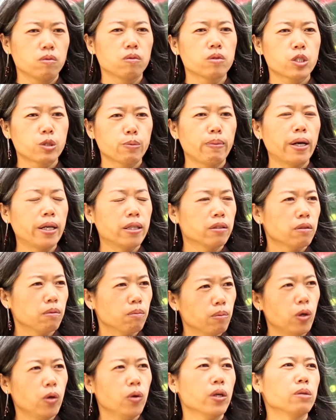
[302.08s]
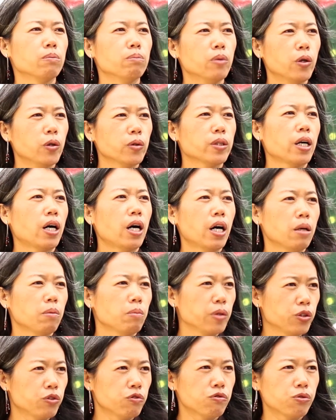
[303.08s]
spend more and more
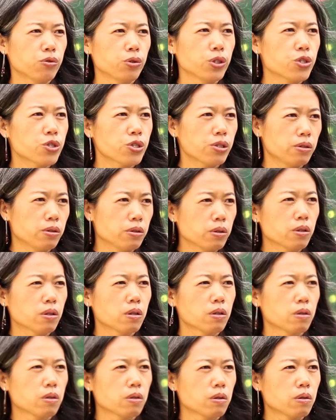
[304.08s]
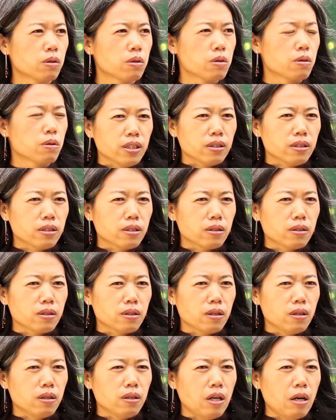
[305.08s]
time in future.
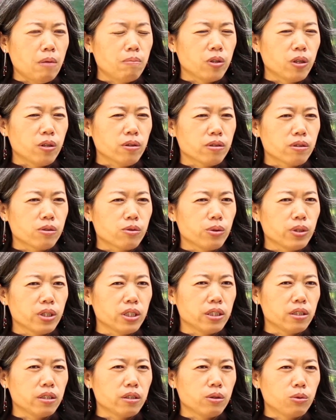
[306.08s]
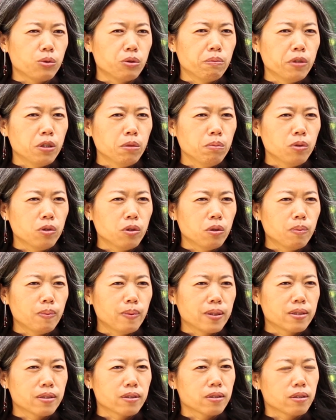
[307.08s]
I'm not really remember,
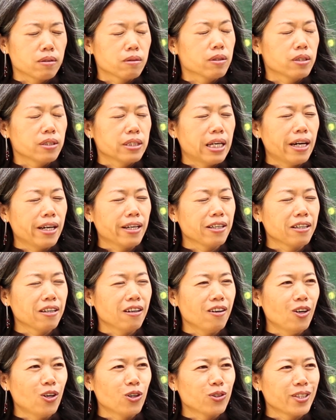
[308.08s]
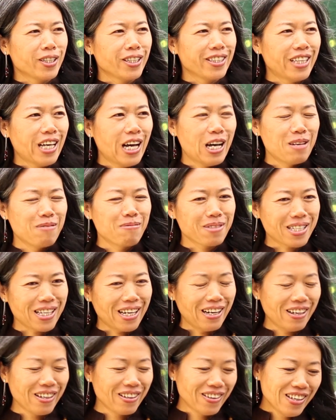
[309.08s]
but 9 or 10 times
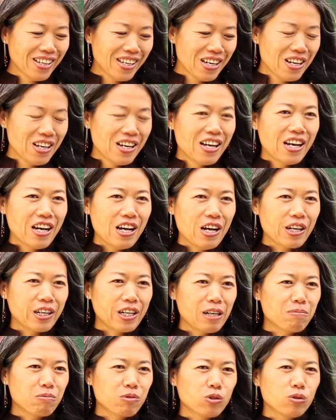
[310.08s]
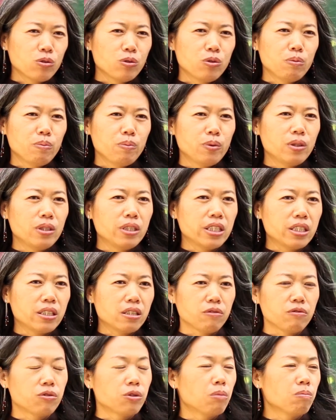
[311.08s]
I come to
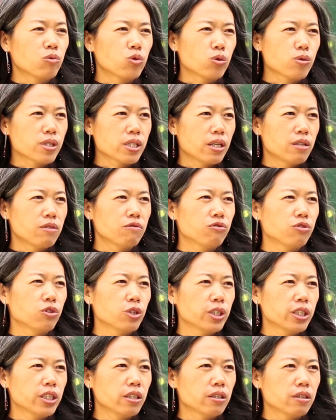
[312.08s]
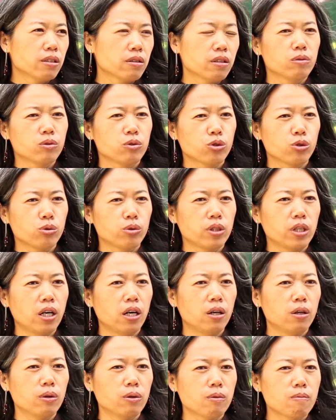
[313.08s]
Berlin from 2014 to
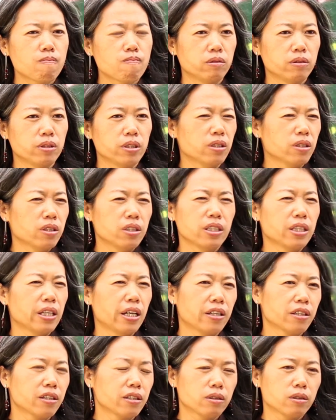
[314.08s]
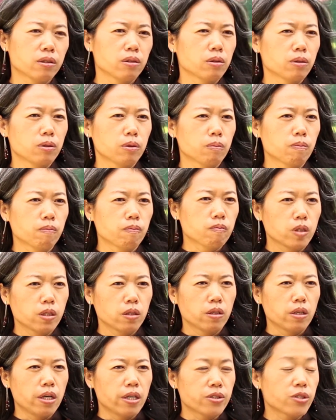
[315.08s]
now, nearly like
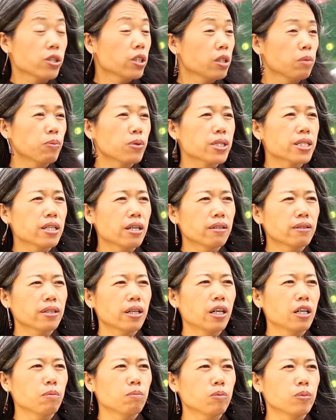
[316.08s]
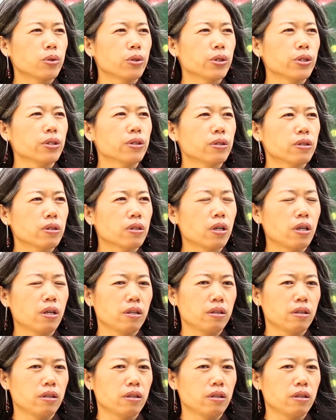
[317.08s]
30% time per year